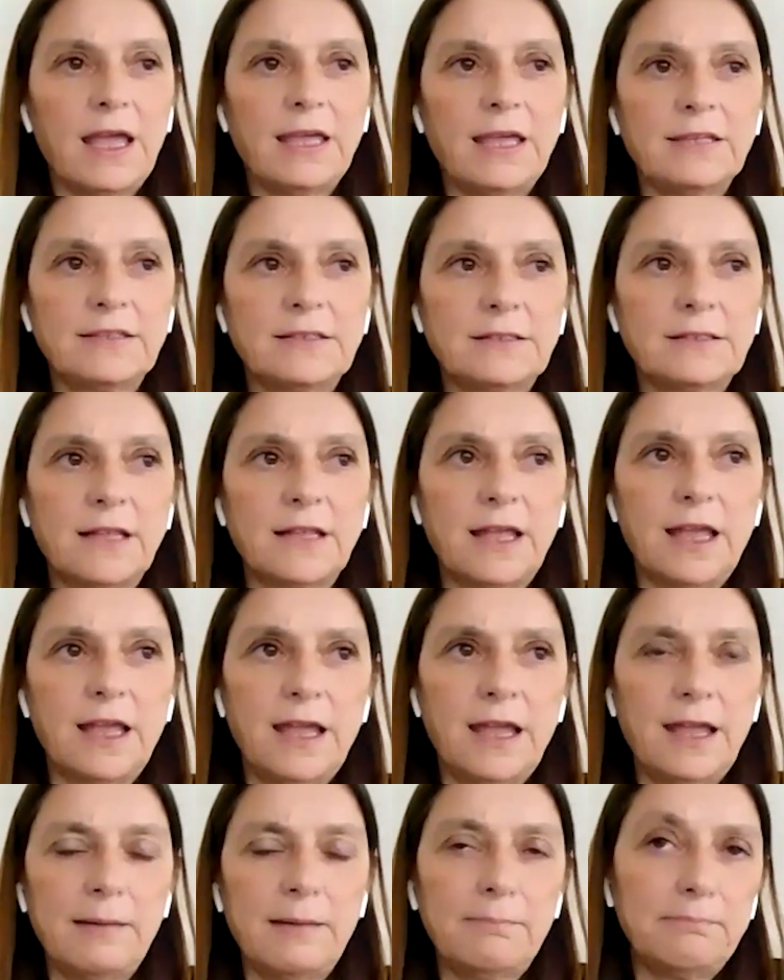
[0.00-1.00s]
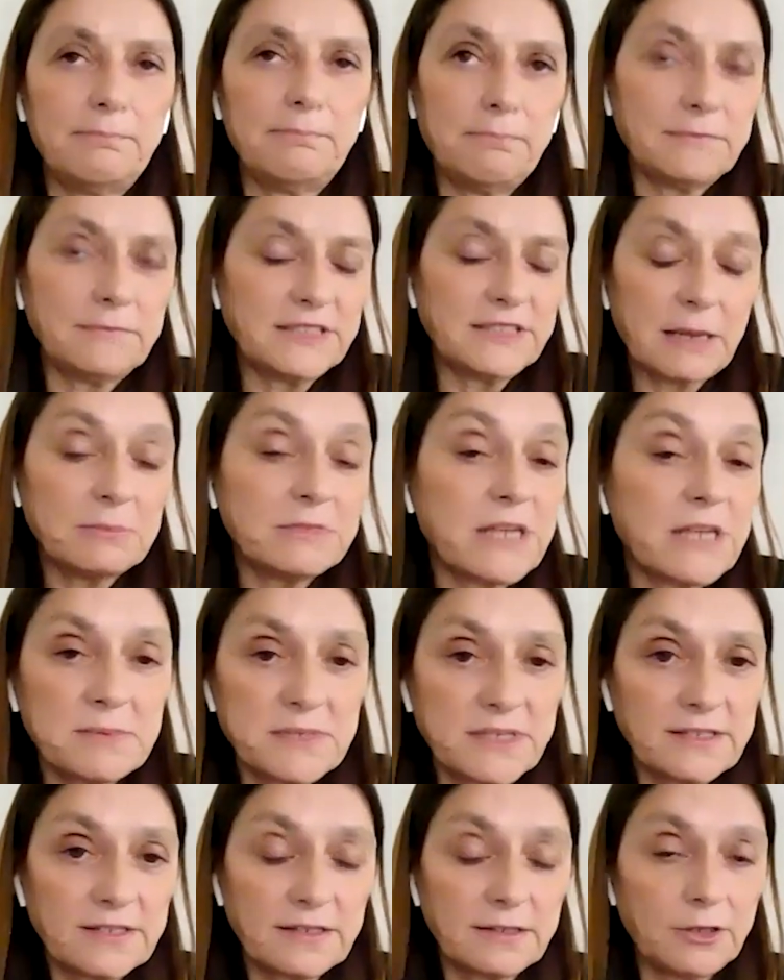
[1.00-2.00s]
It's
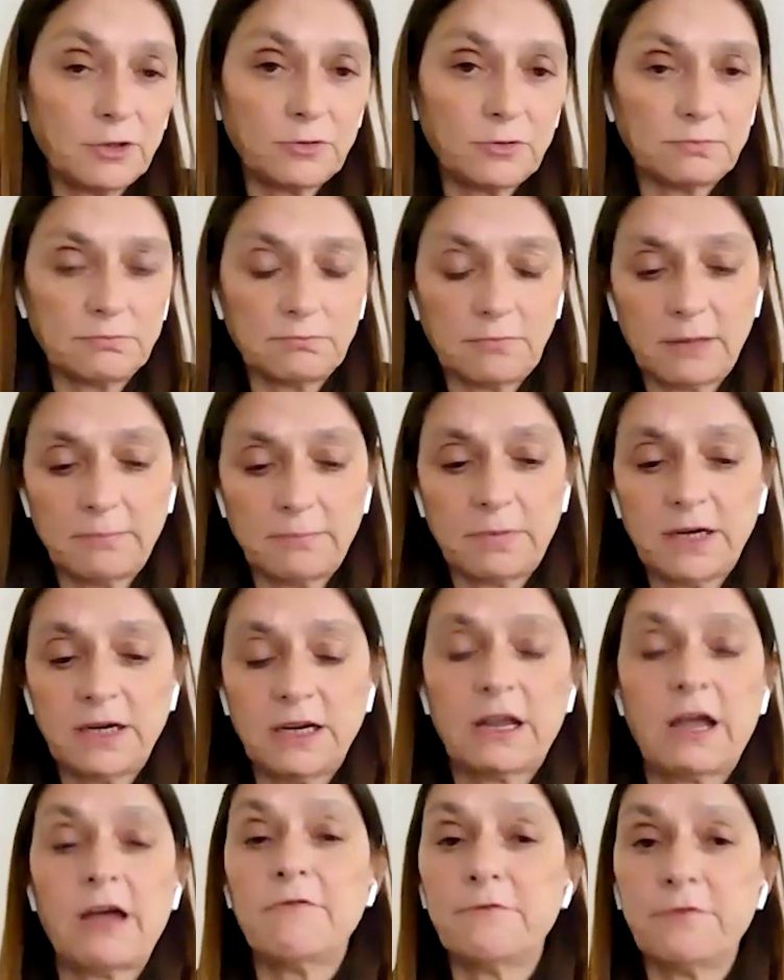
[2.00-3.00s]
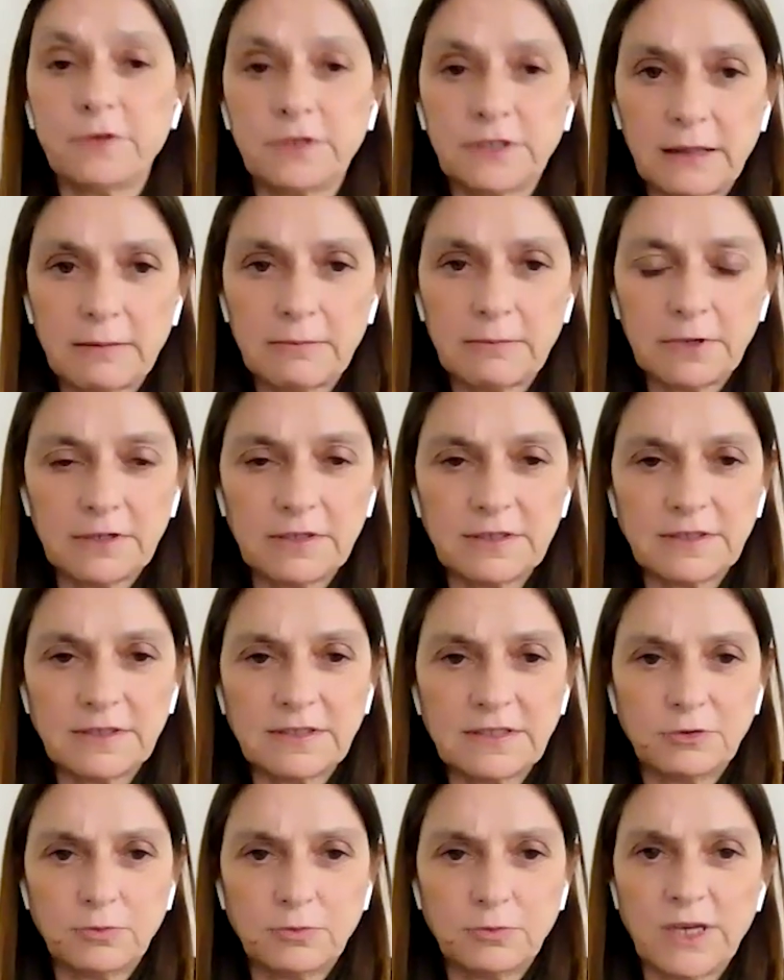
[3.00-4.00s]
sometimes it's not a very comfortable
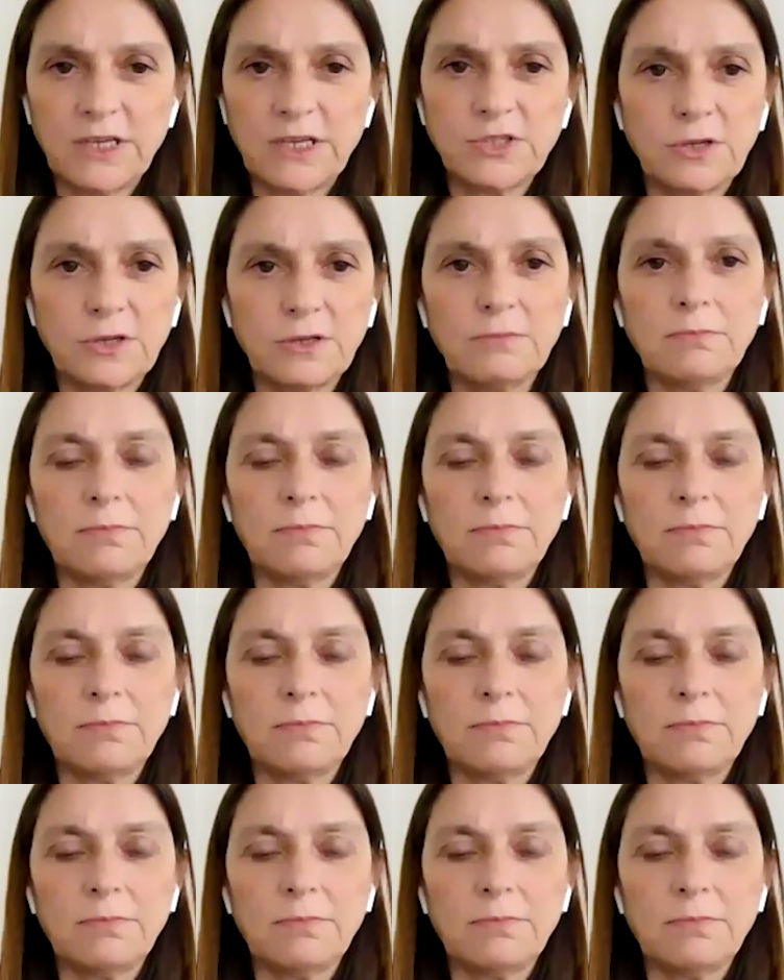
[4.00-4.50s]
situation,